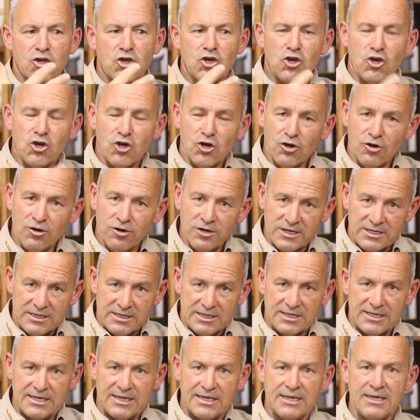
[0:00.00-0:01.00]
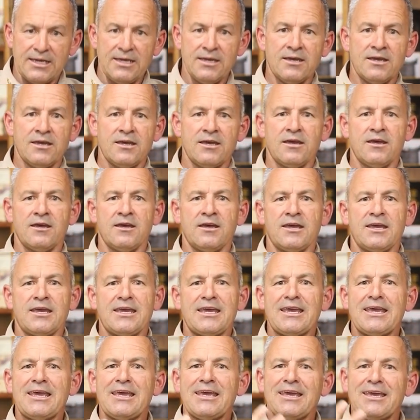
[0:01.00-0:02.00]
currently
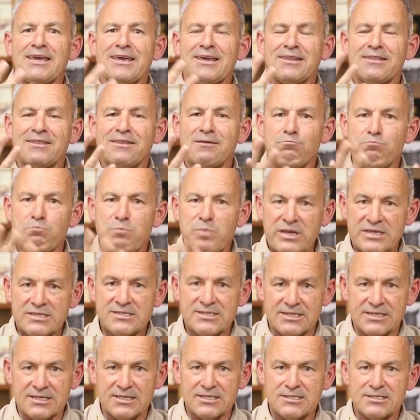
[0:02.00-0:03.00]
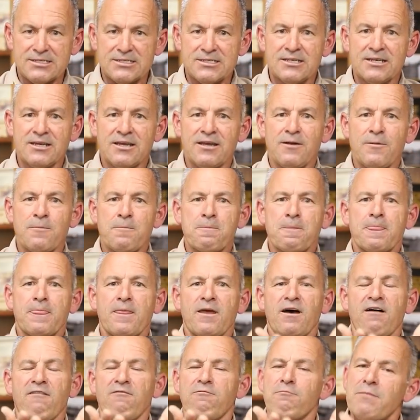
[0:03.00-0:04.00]
in the business
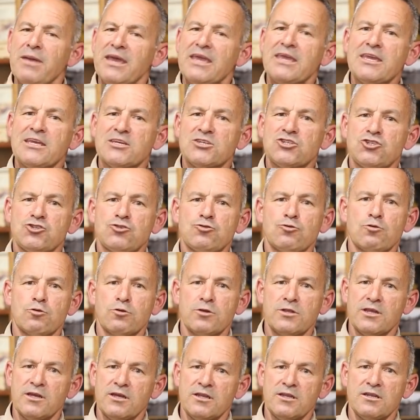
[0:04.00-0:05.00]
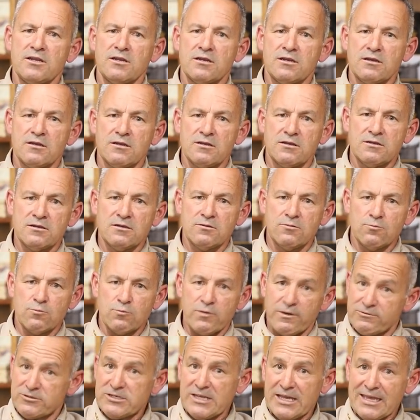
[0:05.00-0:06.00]
of making sure that
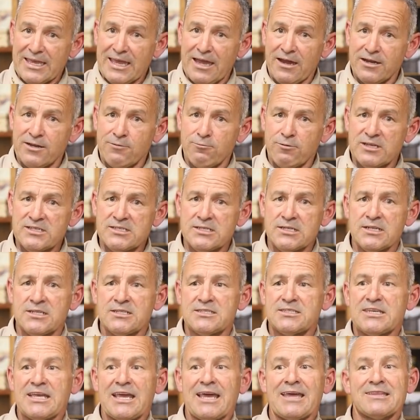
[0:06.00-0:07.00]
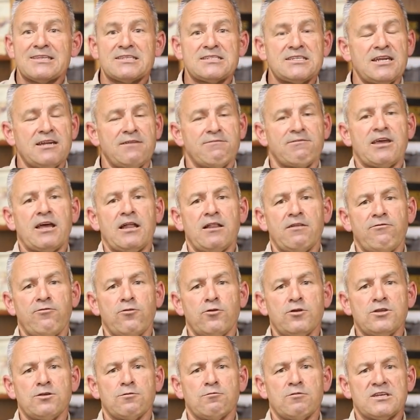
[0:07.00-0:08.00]
Riverside County residents and the state of
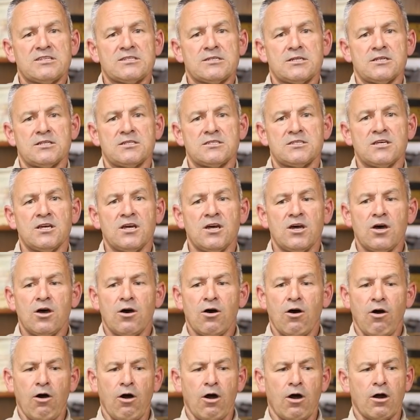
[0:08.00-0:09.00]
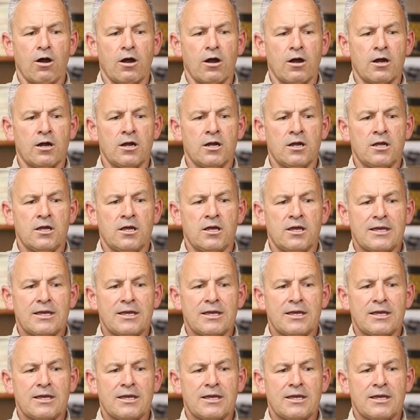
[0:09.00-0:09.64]
California residents are